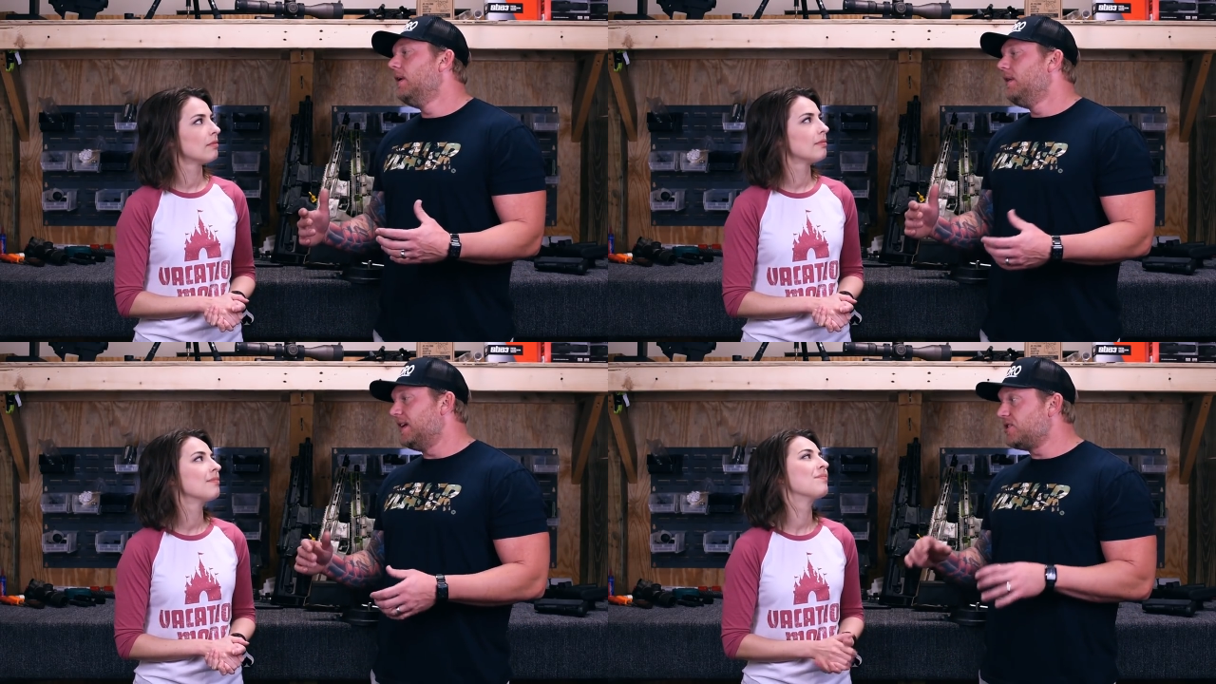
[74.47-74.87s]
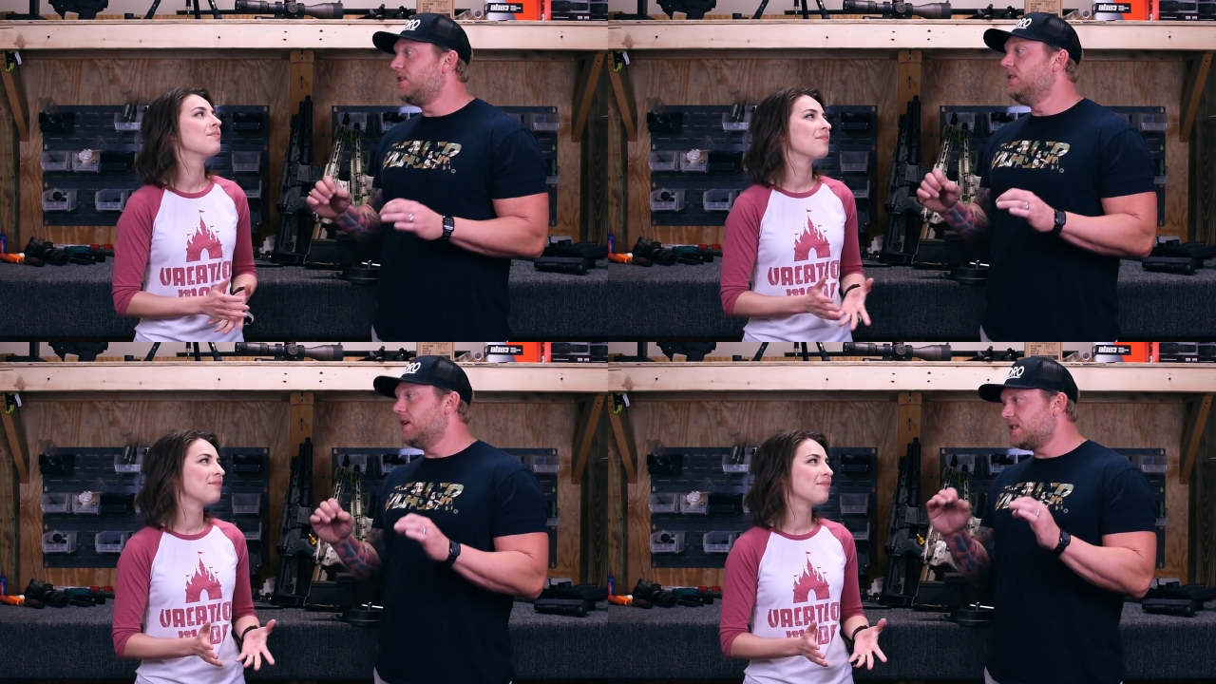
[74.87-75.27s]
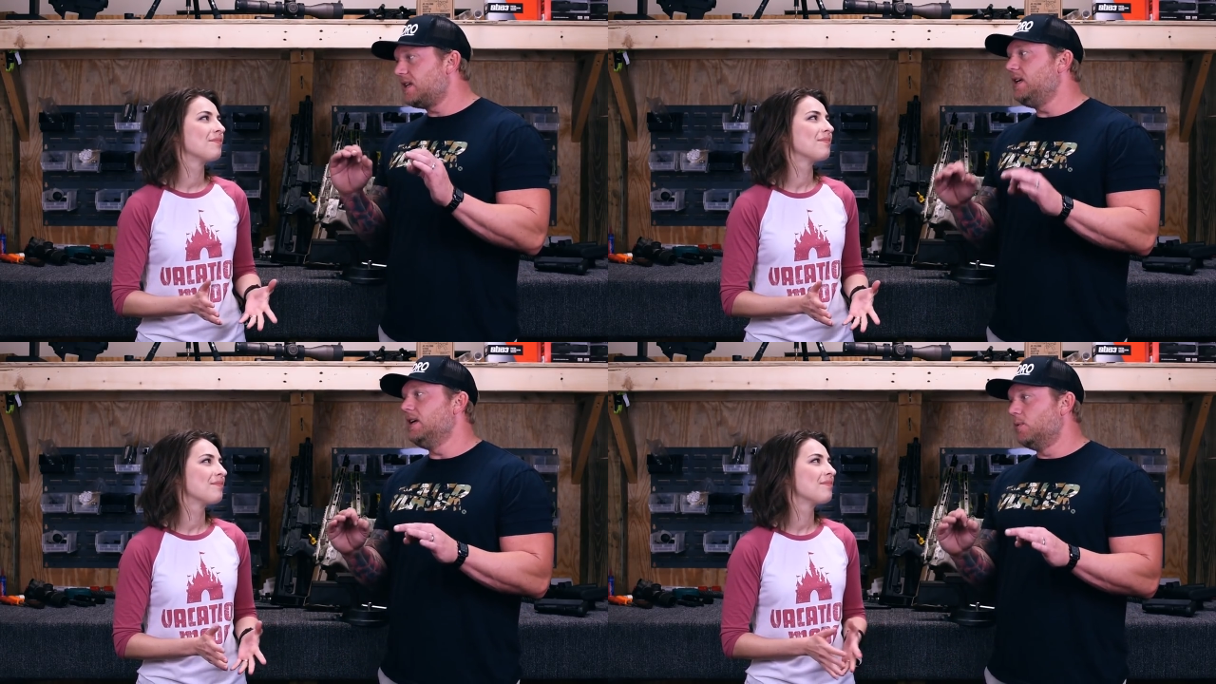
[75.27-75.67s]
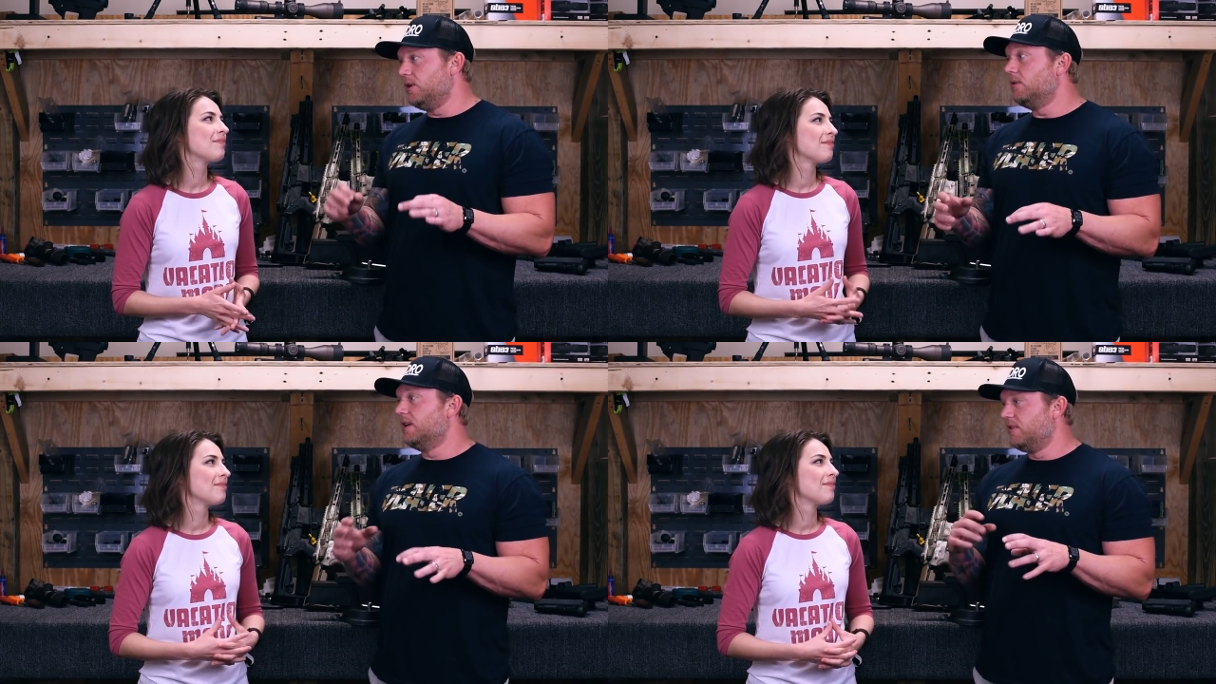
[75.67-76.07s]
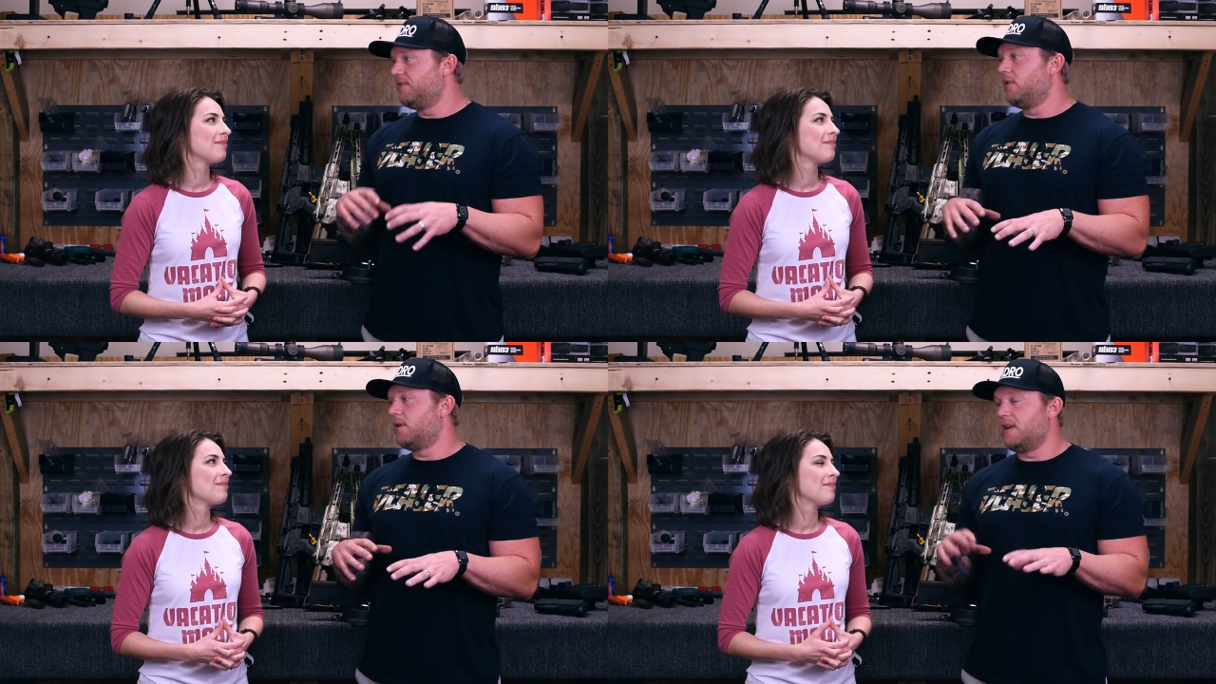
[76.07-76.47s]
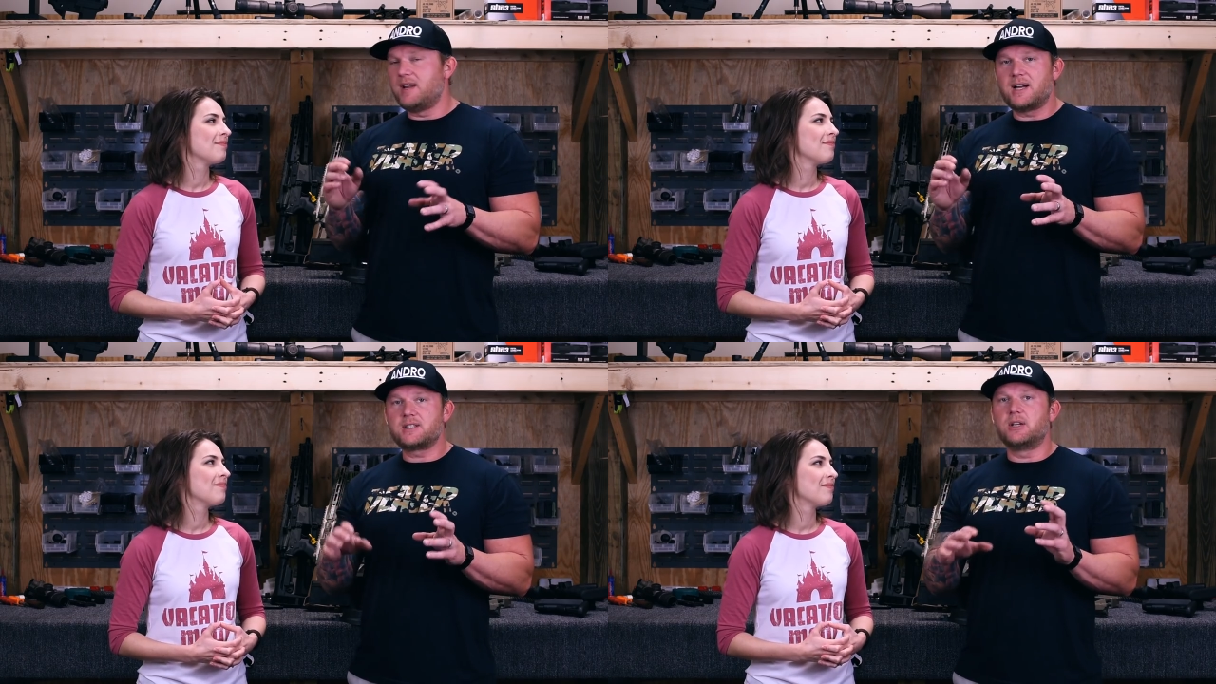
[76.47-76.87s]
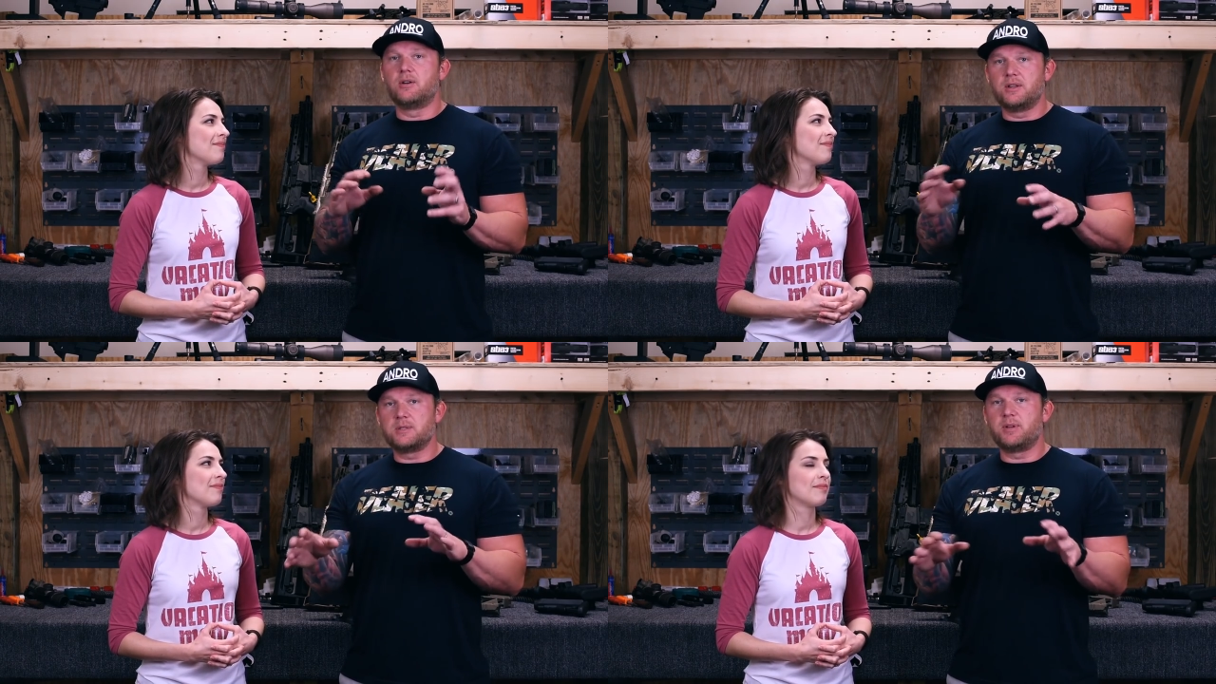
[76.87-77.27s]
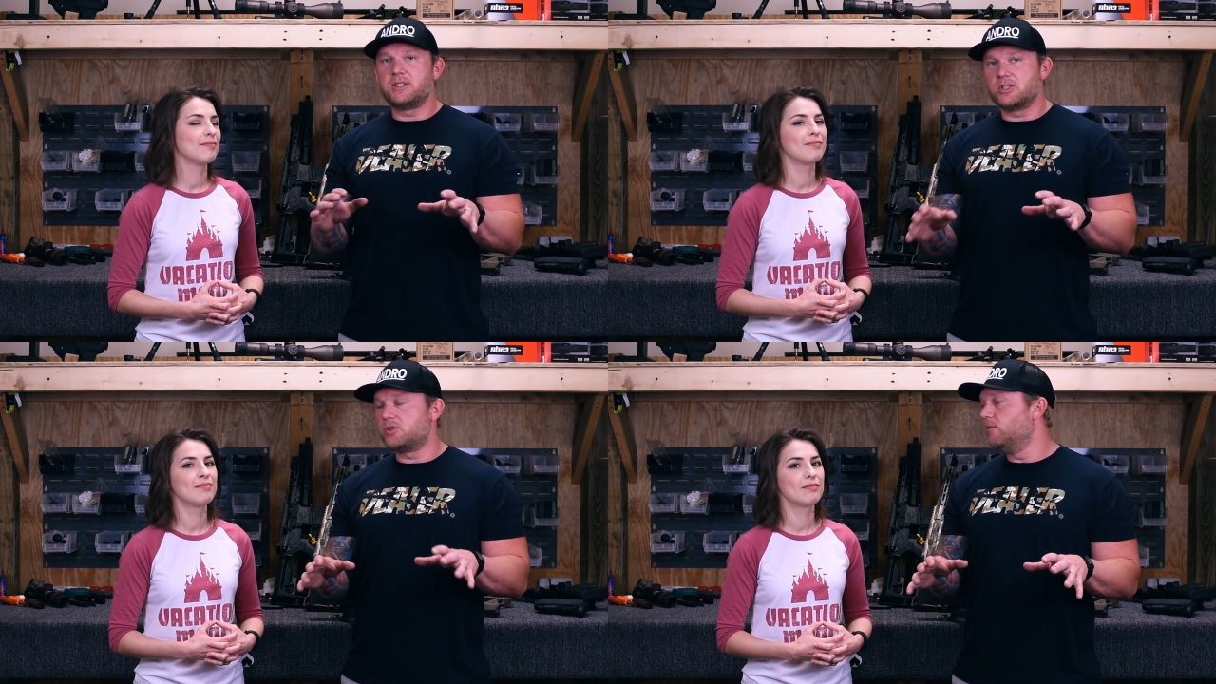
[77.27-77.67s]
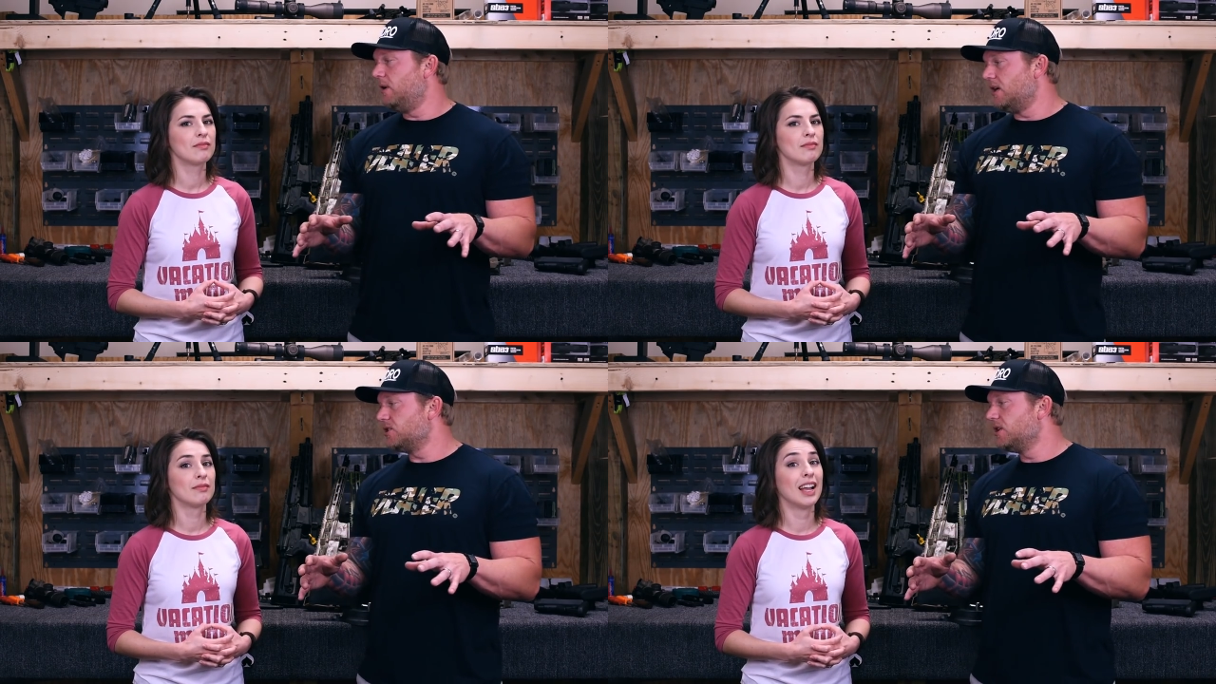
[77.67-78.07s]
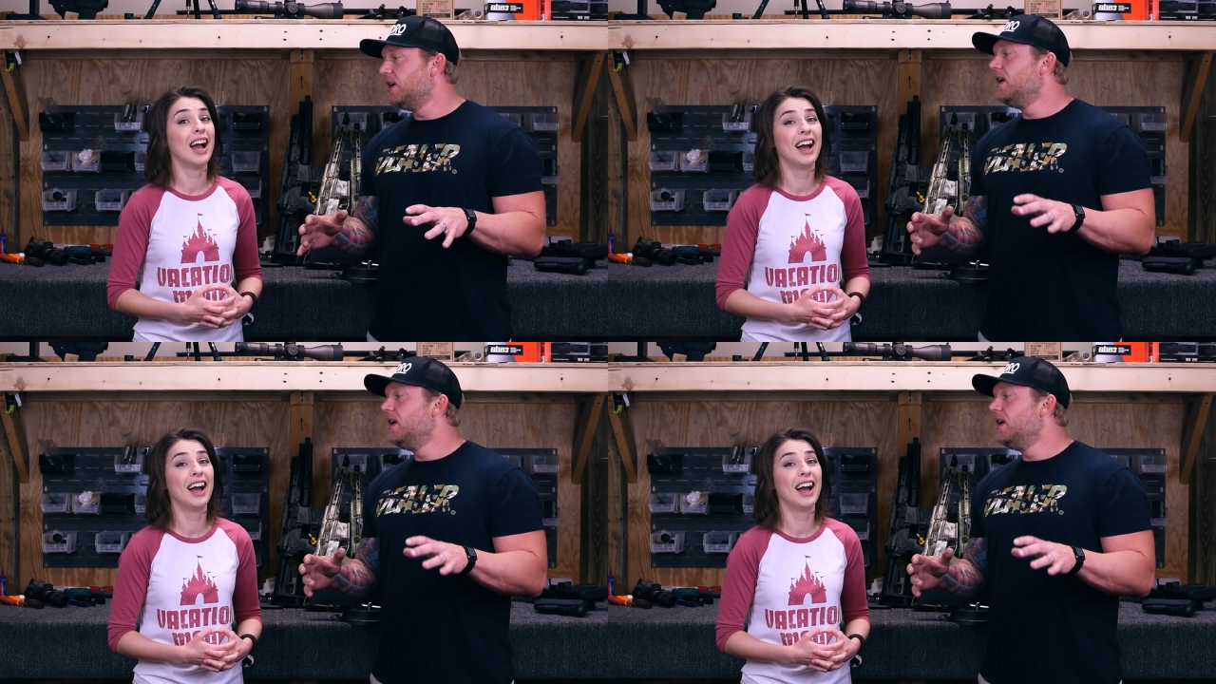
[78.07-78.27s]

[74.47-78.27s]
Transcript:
Speaker 1: That's that's key when you live in Florida not to go to these places too much,